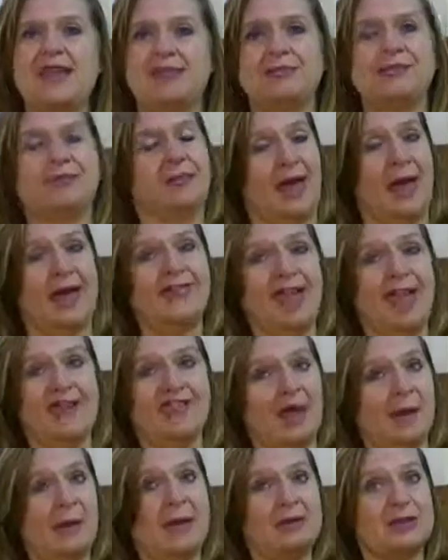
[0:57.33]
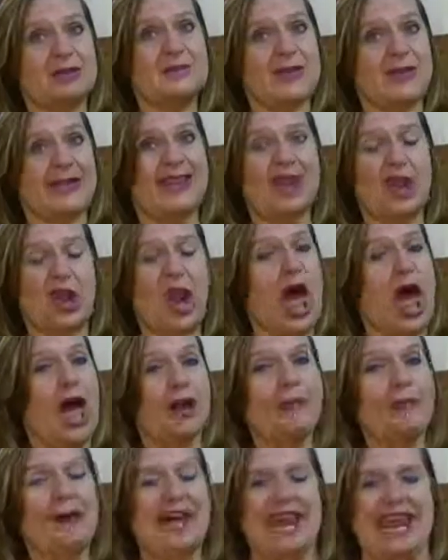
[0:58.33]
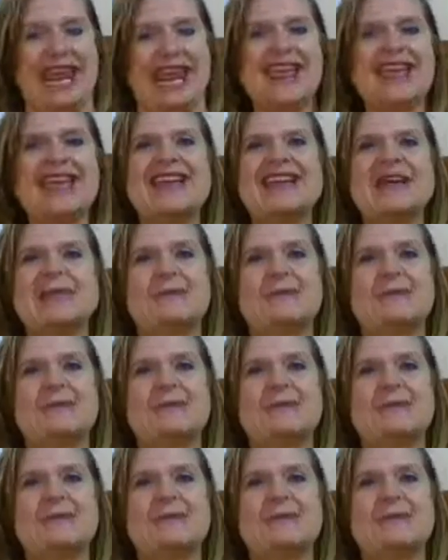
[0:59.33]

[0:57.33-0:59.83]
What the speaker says: And at that time, I was making a lot of money.